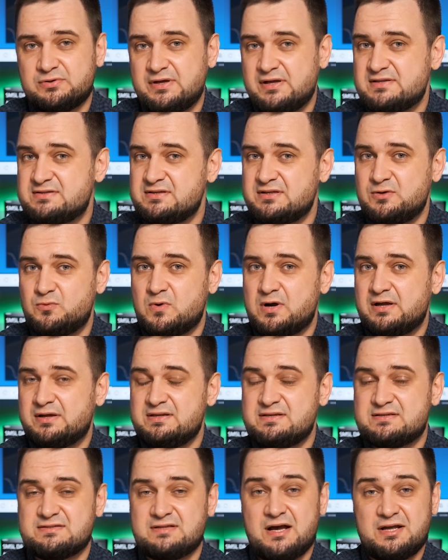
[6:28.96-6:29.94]
LCD-1
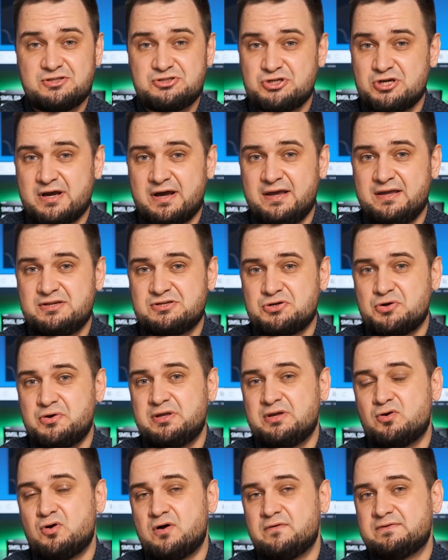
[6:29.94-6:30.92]
is not shy in
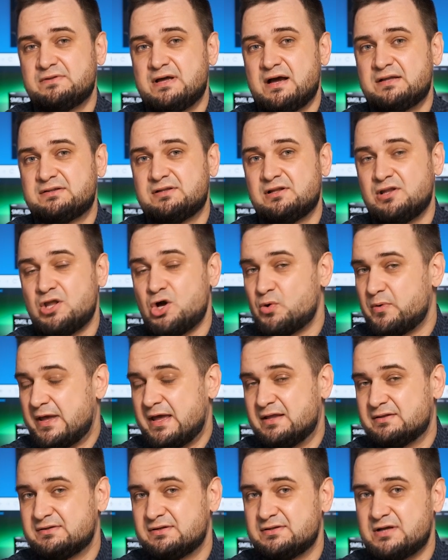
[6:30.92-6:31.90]
showing off that low
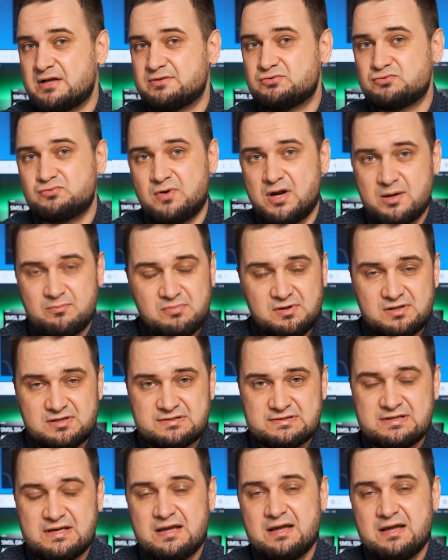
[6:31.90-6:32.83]
end, that rumbles,